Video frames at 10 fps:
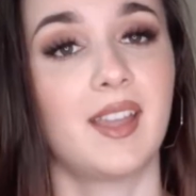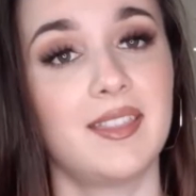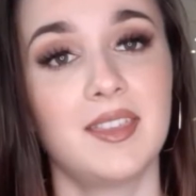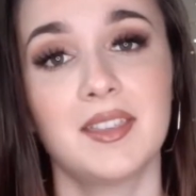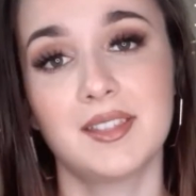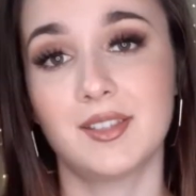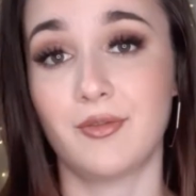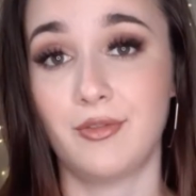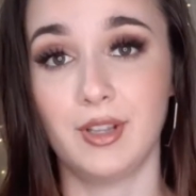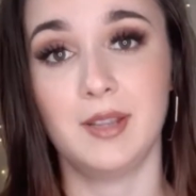I think it's
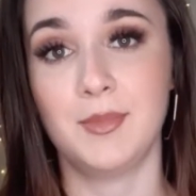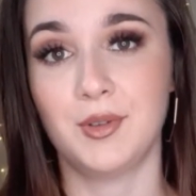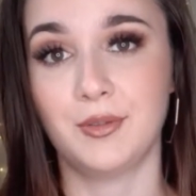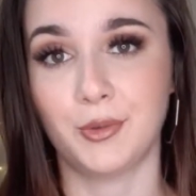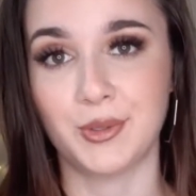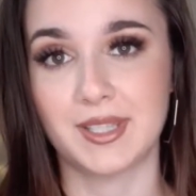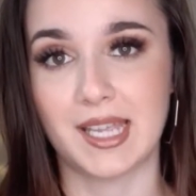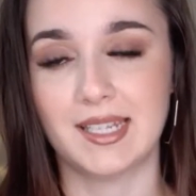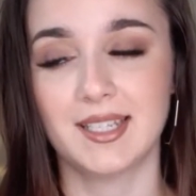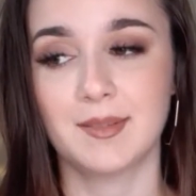a really beautiful
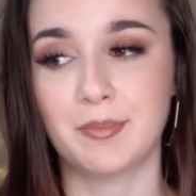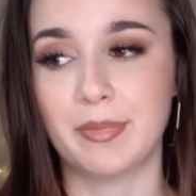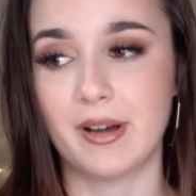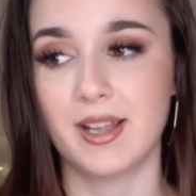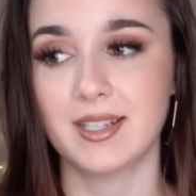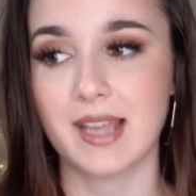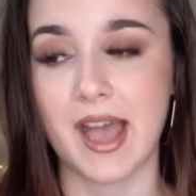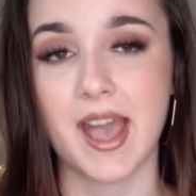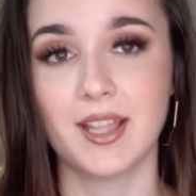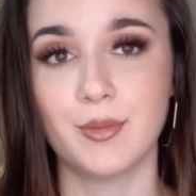scent, but
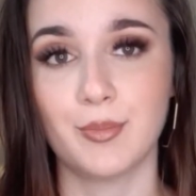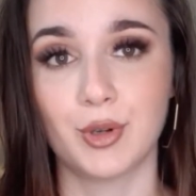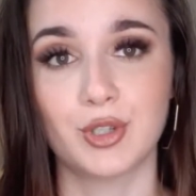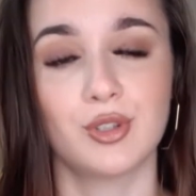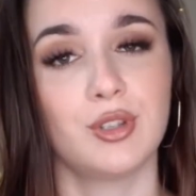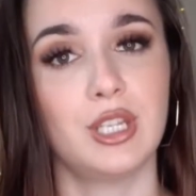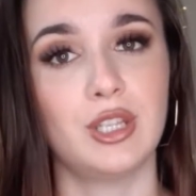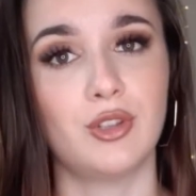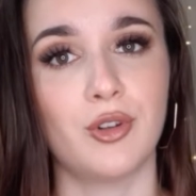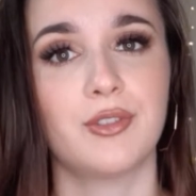I
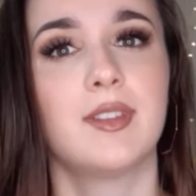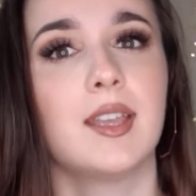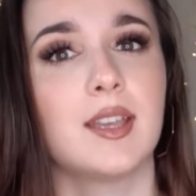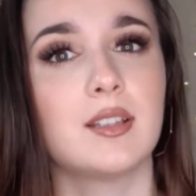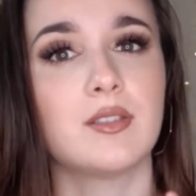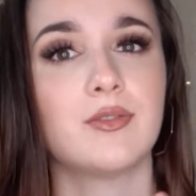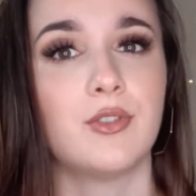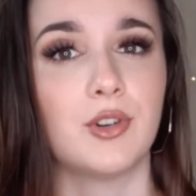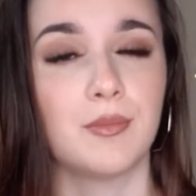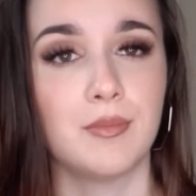personally don't think it's
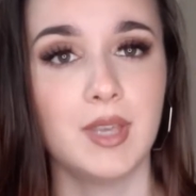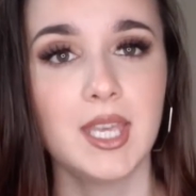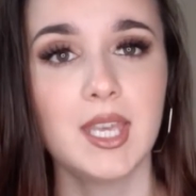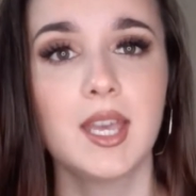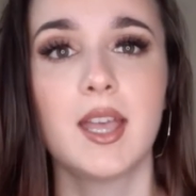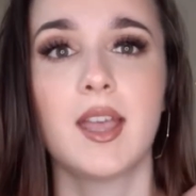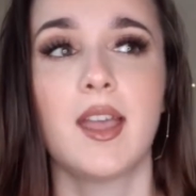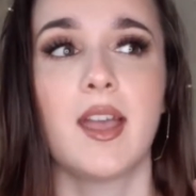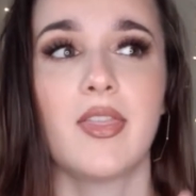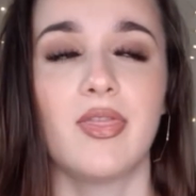for me.
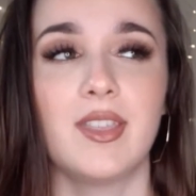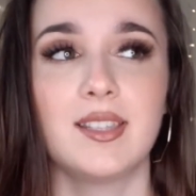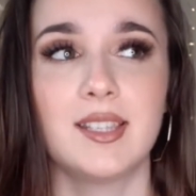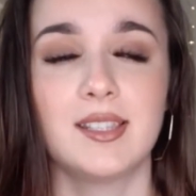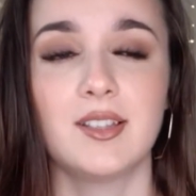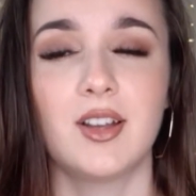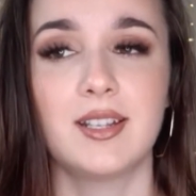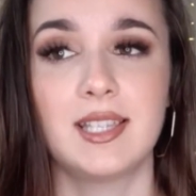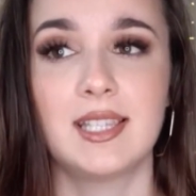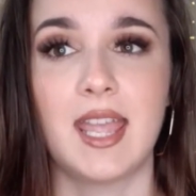This is
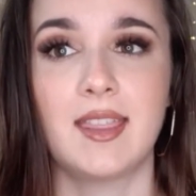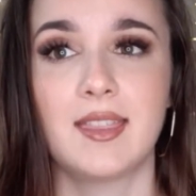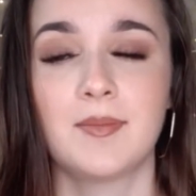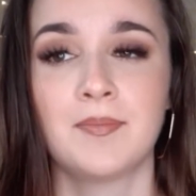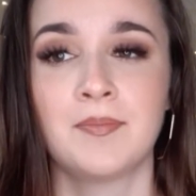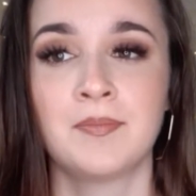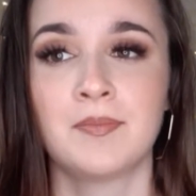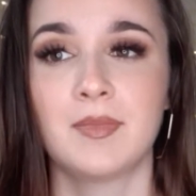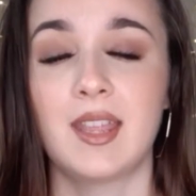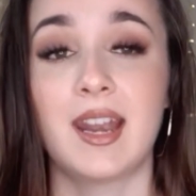not a scent
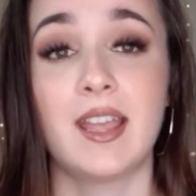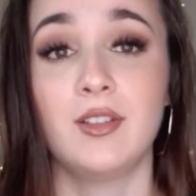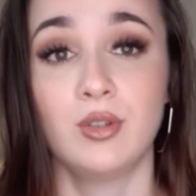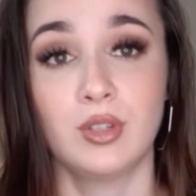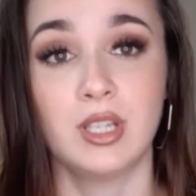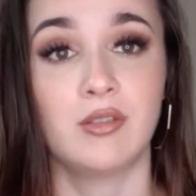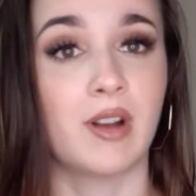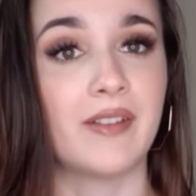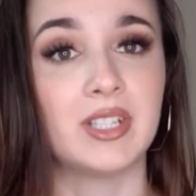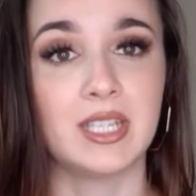that I usually
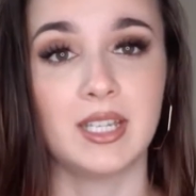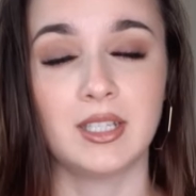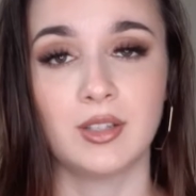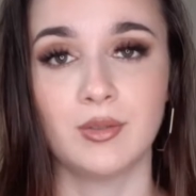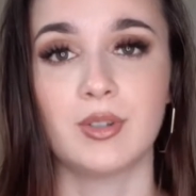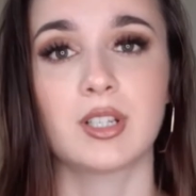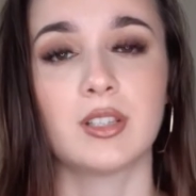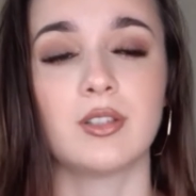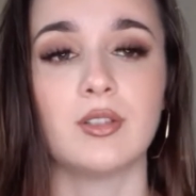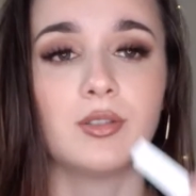gravitate
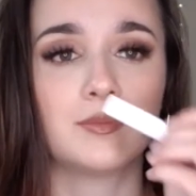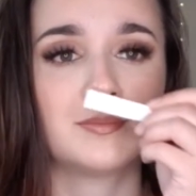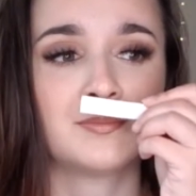towards too.